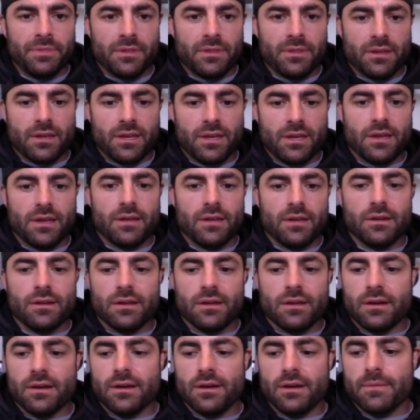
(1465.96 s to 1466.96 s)
And
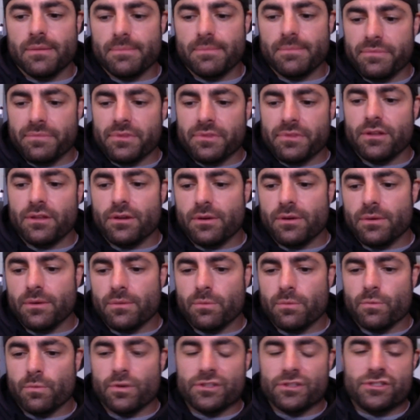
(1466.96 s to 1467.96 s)
um, you know,
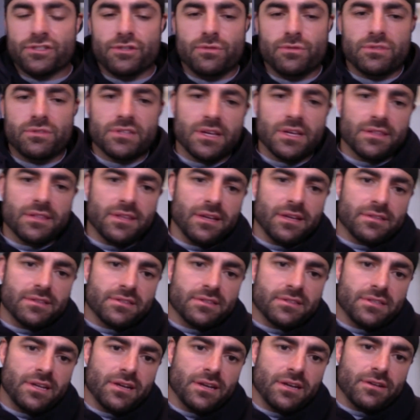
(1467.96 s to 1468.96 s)
once you set that
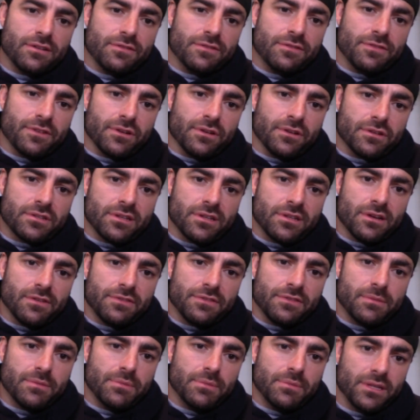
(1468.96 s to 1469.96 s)
standard for
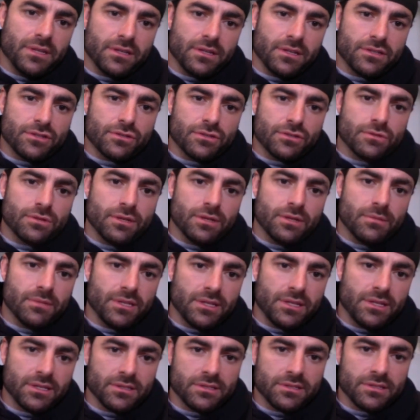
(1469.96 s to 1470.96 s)
yourself to be extremely
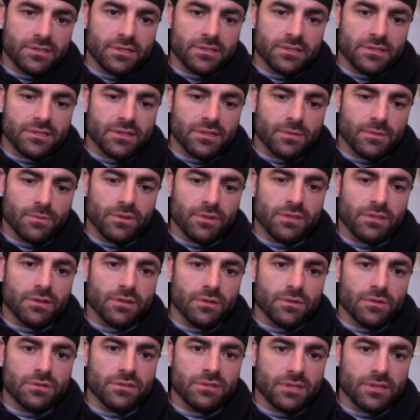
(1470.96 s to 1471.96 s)
consistent with
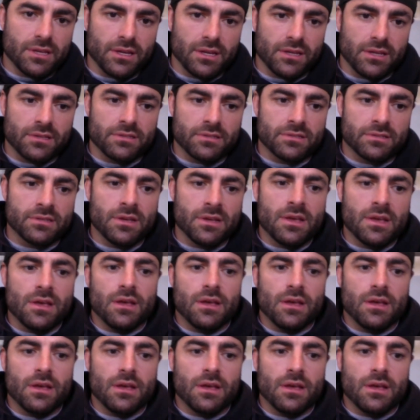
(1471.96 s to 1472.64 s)
those things,